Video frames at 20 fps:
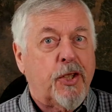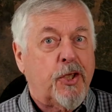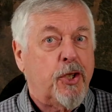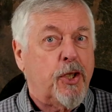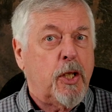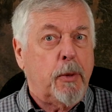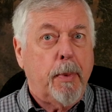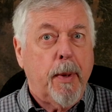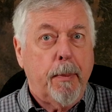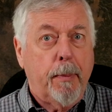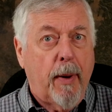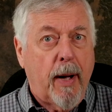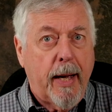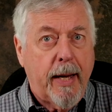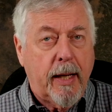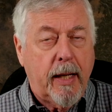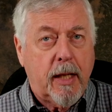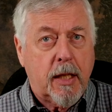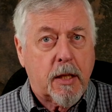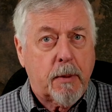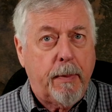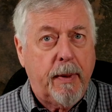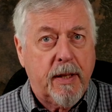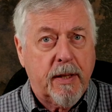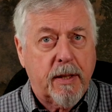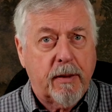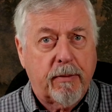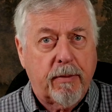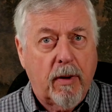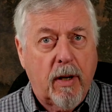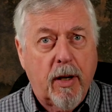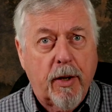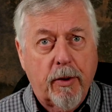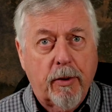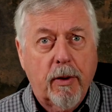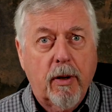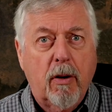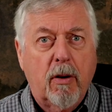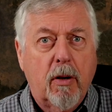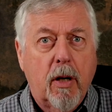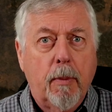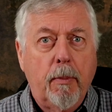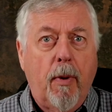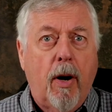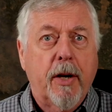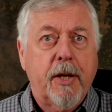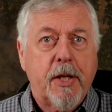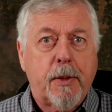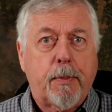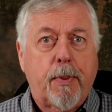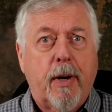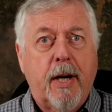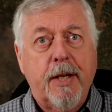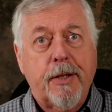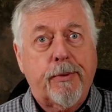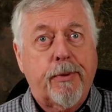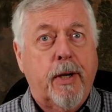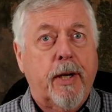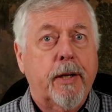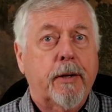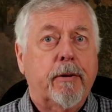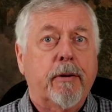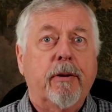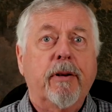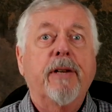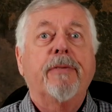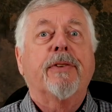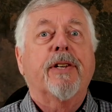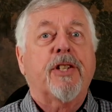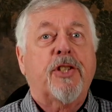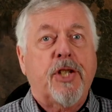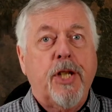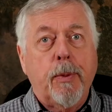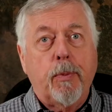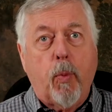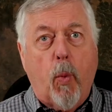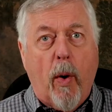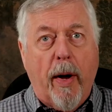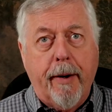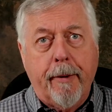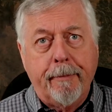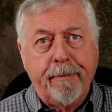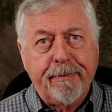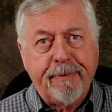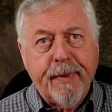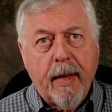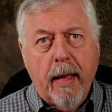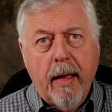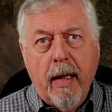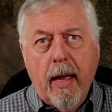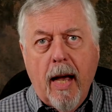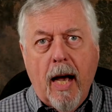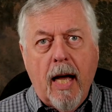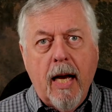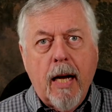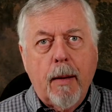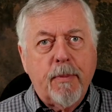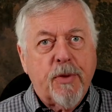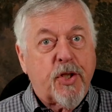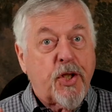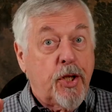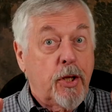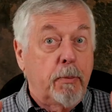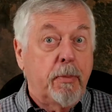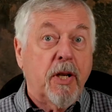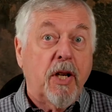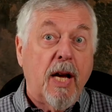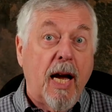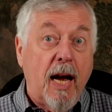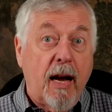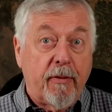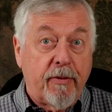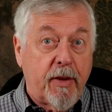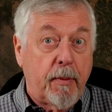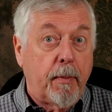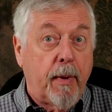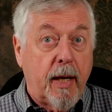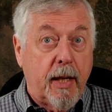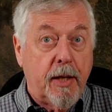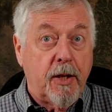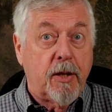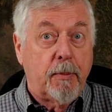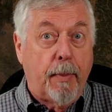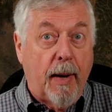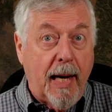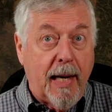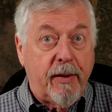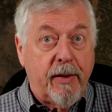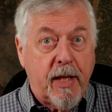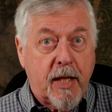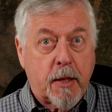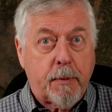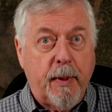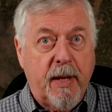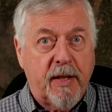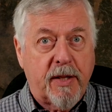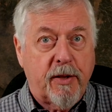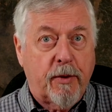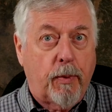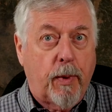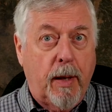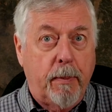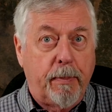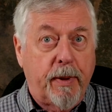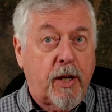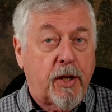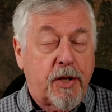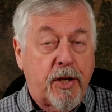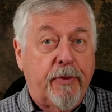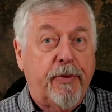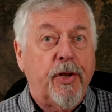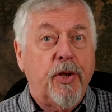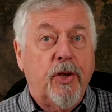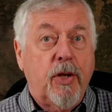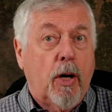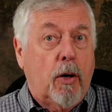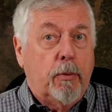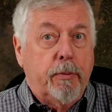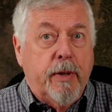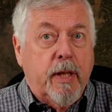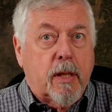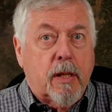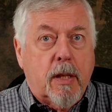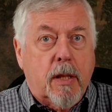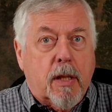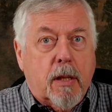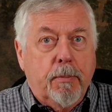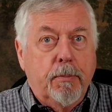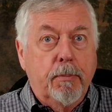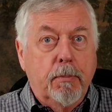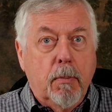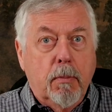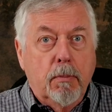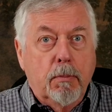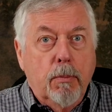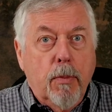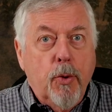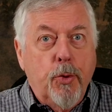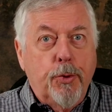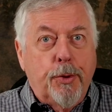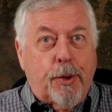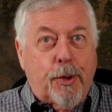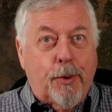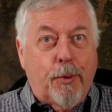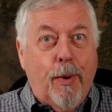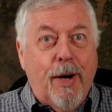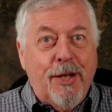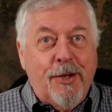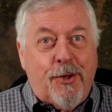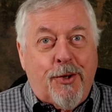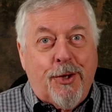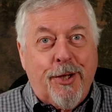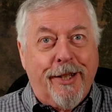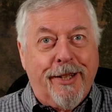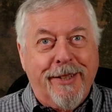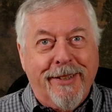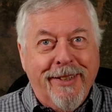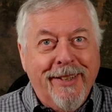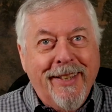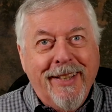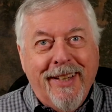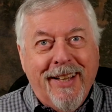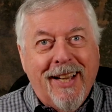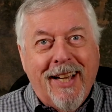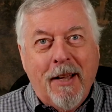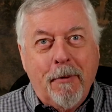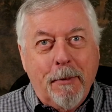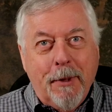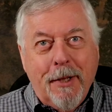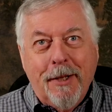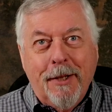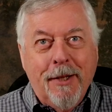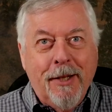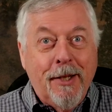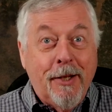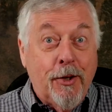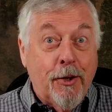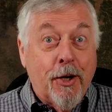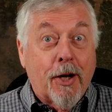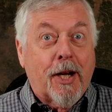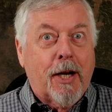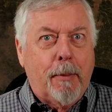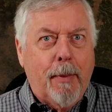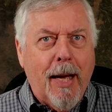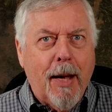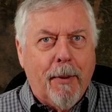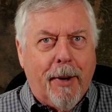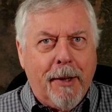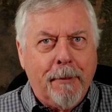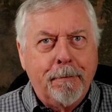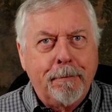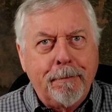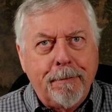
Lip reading: Should you be buying an expensive rod or a modest priced rod or even a cheap one? And I'm assuming you have the money to buy the expensive one, because if you don't, this is a moot question. I mean, you're not going to buy one.